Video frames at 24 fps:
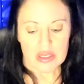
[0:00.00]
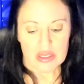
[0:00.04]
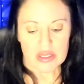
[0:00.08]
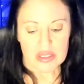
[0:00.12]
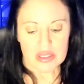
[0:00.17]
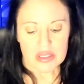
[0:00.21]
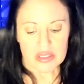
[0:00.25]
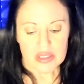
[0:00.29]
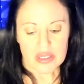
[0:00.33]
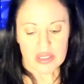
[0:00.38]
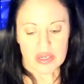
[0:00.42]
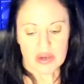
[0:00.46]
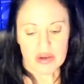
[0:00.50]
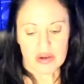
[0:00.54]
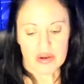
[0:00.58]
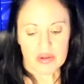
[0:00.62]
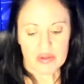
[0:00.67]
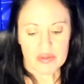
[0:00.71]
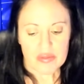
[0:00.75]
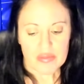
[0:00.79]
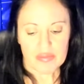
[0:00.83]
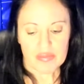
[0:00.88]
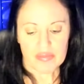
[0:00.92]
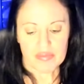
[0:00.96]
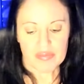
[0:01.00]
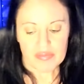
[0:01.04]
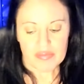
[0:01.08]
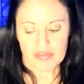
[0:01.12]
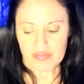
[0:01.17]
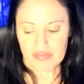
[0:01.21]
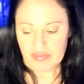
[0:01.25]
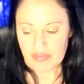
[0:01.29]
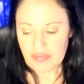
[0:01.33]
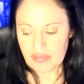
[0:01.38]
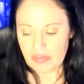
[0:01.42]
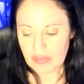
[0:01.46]
So,
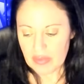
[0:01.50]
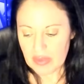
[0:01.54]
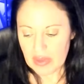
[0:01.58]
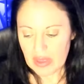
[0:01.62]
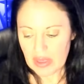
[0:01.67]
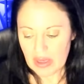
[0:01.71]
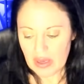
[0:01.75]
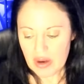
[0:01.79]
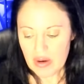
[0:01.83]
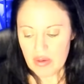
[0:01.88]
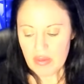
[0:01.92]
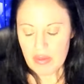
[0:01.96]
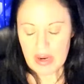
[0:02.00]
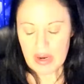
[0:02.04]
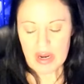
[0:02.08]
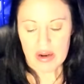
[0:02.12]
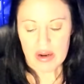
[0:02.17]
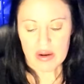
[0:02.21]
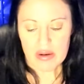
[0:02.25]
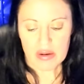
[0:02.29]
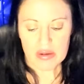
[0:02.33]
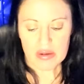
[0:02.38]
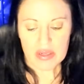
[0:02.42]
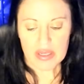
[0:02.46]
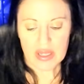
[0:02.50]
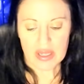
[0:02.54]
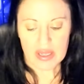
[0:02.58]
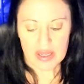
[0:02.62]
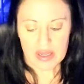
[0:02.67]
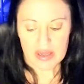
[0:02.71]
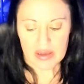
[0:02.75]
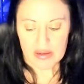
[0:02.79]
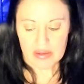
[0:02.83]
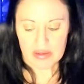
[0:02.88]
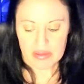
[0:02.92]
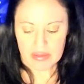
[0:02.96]
oh wow,
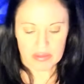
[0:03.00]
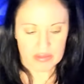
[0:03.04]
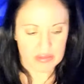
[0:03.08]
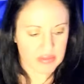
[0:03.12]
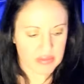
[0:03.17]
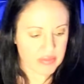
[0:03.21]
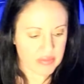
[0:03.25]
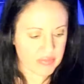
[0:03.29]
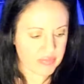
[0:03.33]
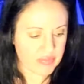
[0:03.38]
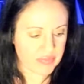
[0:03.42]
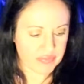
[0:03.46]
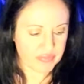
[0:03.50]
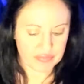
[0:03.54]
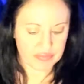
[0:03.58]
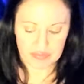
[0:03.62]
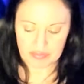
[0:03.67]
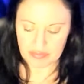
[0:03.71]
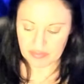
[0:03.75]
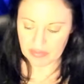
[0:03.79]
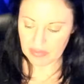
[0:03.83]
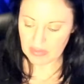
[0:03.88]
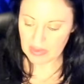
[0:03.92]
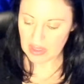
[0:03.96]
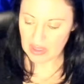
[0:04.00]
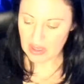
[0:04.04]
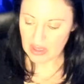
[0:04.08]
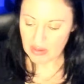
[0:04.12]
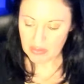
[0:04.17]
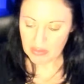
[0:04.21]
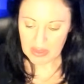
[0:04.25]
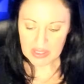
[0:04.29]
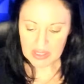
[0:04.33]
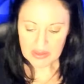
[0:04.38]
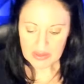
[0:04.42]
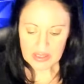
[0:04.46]
okay.
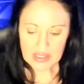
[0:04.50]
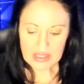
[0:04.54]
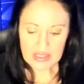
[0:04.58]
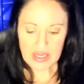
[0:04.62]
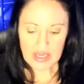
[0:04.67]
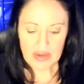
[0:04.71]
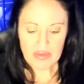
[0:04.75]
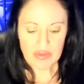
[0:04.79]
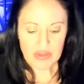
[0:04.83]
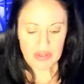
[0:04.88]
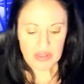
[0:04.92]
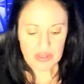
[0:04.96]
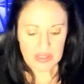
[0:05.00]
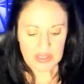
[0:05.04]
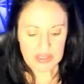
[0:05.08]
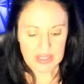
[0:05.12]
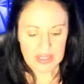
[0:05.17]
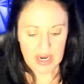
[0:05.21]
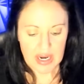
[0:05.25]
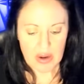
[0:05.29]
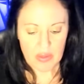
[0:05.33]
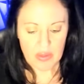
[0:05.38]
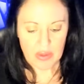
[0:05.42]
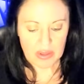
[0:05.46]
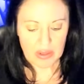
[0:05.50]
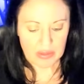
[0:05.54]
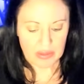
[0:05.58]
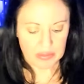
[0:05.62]
We got the Devil in the Tower.